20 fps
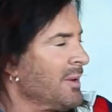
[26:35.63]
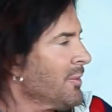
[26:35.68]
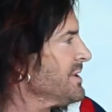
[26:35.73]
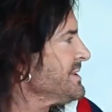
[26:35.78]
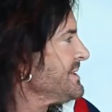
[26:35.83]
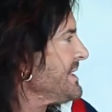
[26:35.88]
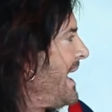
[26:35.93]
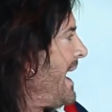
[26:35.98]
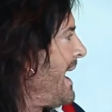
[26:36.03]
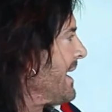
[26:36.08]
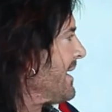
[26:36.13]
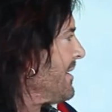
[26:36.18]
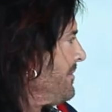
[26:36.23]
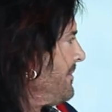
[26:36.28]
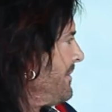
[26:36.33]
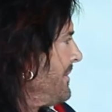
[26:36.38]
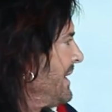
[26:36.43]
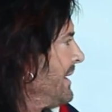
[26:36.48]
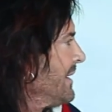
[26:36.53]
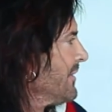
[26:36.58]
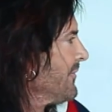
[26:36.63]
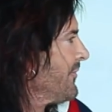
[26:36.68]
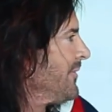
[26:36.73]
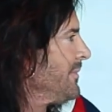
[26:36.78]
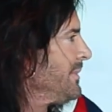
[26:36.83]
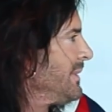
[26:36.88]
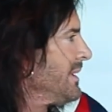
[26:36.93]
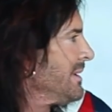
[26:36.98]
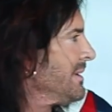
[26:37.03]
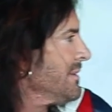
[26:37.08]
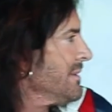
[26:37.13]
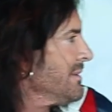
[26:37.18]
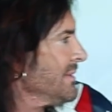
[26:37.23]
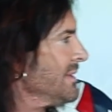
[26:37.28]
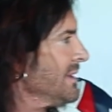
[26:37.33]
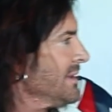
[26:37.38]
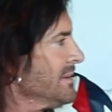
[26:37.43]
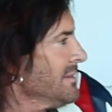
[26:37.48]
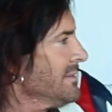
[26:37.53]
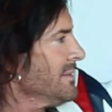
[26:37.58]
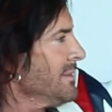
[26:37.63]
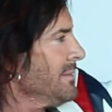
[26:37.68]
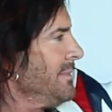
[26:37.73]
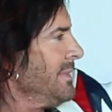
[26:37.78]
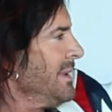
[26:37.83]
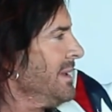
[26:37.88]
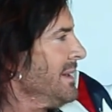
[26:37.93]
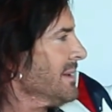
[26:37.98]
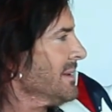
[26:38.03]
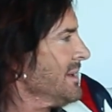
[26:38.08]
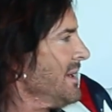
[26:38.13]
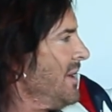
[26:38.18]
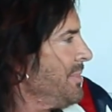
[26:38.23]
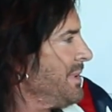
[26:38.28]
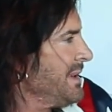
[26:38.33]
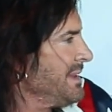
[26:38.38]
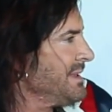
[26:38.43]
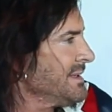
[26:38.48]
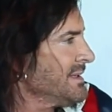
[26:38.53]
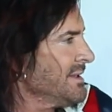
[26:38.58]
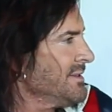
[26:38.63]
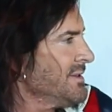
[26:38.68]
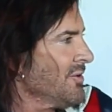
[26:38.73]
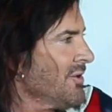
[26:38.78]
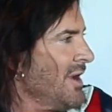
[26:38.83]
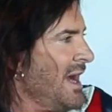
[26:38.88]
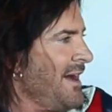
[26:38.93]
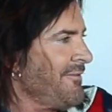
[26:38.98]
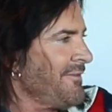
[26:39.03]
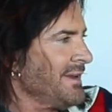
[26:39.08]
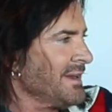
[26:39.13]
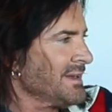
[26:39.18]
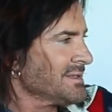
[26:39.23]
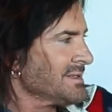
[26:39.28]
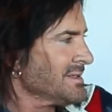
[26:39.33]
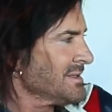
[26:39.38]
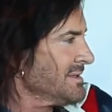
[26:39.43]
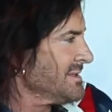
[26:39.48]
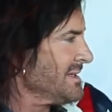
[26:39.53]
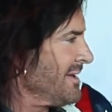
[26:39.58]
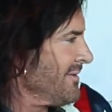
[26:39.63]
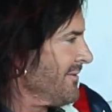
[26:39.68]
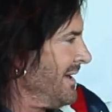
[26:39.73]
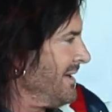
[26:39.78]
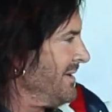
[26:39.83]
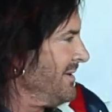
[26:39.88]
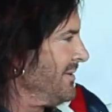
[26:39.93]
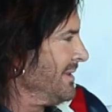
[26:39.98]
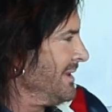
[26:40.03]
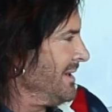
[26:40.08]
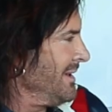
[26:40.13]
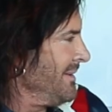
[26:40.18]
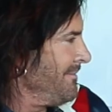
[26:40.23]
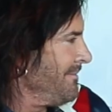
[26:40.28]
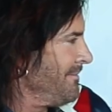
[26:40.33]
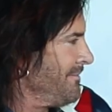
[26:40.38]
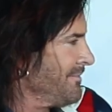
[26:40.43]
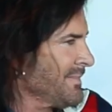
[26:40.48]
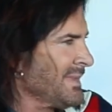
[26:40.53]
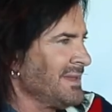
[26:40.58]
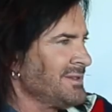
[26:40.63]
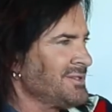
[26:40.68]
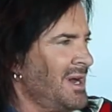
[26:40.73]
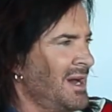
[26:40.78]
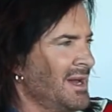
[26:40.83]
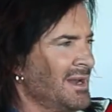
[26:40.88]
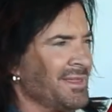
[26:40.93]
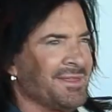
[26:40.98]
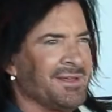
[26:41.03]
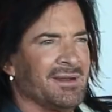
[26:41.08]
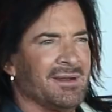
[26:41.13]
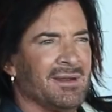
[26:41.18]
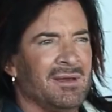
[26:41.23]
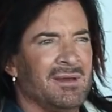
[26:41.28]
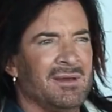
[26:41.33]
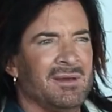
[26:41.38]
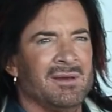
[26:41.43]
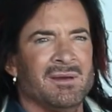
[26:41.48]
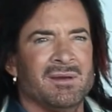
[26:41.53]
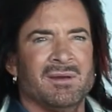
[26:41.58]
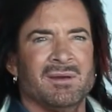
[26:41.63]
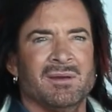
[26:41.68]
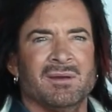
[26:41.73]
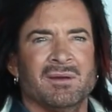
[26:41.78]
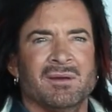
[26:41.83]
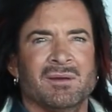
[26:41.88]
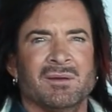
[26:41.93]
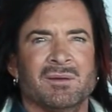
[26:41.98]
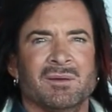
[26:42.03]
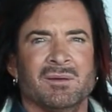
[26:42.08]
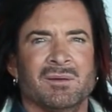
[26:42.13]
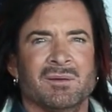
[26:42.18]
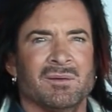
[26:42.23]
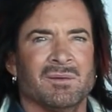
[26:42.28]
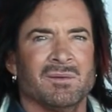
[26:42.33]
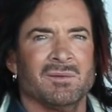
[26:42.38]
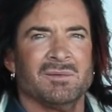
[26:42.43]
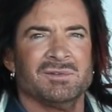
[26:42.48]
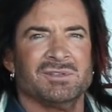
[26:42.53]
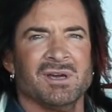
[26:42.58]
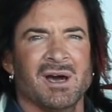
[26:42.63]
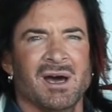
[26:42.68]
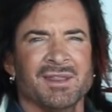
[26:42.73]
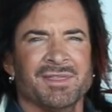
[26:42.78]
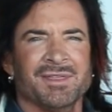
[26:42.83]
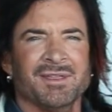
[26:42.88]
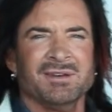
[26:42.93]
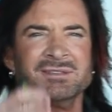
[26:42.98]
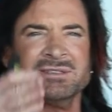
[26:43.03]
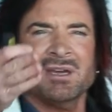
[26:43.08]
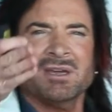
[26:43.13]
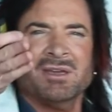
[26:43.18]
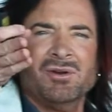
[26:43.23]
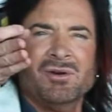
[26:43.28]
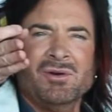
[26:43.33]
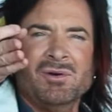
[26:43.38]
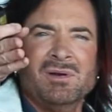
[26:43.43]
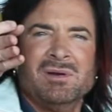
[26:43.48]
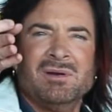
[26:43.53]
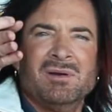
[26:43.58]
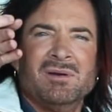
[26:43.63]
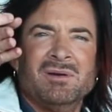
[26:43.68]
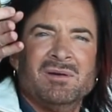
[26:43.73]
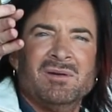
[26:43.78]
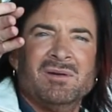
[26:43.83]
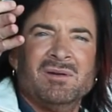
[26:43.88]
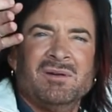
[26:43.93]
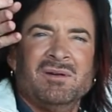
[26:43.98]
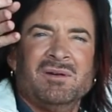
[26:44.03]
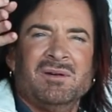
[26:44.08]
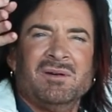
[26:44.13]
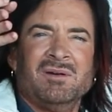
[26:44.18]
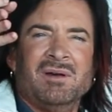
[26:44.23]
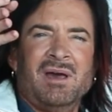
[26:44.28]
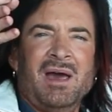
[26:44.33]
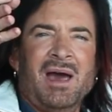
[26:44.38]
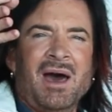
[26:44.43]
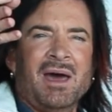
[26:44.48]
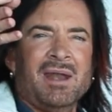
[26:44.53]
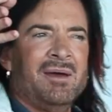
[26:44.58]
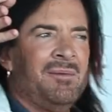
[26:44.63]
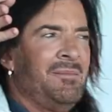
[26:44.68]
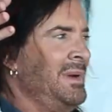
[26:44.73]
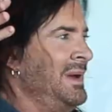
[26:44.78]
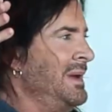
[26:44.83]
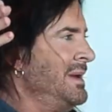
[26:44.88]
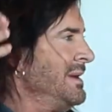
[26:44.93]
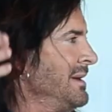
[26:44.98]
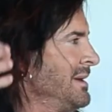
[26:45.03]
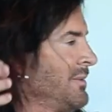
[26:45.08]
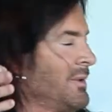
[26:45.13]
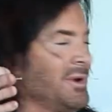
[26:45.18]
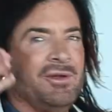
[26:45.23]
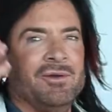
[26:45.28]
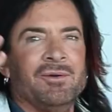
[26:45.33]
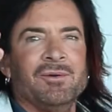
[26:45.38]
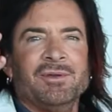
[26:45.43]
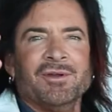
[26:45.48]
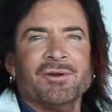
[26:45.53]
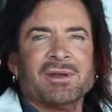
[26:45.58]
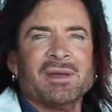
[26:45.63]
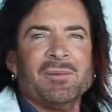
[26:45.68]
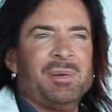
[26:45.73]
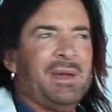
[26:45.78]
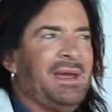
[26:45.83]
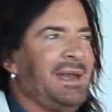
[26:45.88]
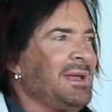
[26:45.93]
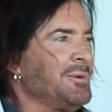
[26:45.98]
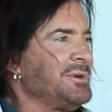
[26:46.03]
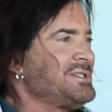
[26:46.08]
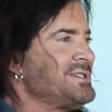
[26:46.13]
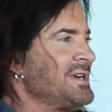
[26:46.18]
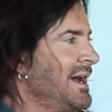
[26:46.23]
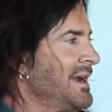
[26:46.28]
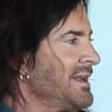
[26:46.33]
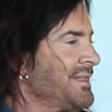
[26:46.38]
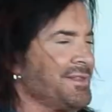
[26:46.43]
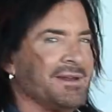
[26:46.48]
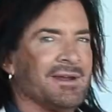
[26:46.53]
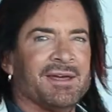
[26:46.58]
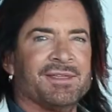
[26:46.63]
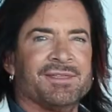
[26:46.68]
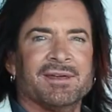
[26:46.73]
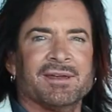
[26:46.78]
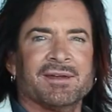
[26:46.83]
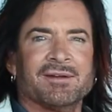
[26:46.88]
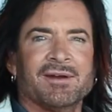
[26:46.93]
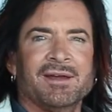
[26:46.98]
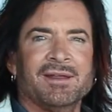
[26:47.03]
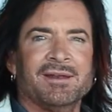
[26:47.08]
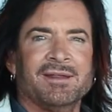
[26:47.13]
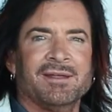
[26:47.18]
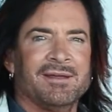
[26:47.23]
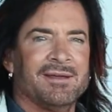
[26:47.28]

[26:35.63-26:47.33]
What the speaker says: Where's Adam here from the company that did the graphics? Is that right, Julia? Jonathan. Jonathan, is that you? Adam. Well, you're competing with Jonathan, I think, right?